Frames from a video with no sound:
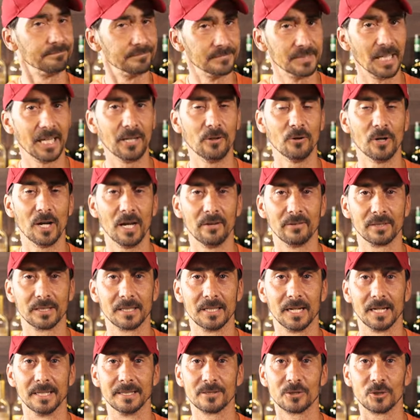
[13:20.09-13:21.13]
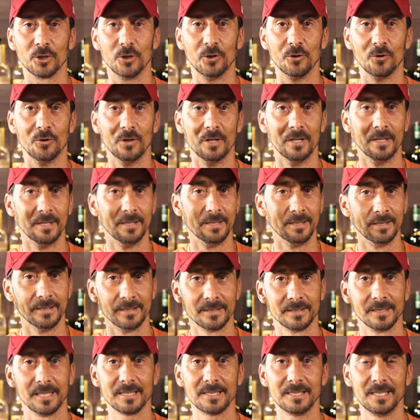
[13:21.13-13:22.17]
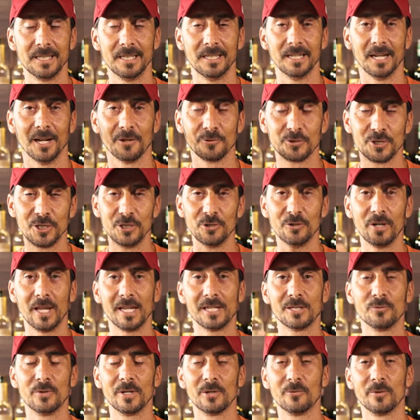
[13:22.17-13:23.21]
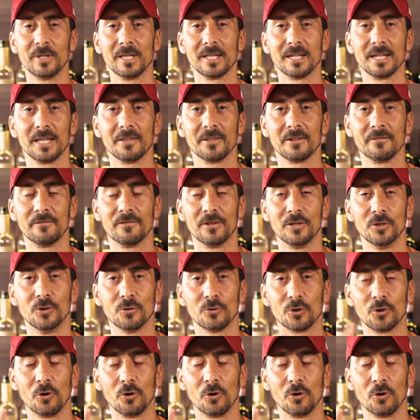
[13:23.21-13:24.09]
There you have it, guys. So that's it. I'll see you next week with another video.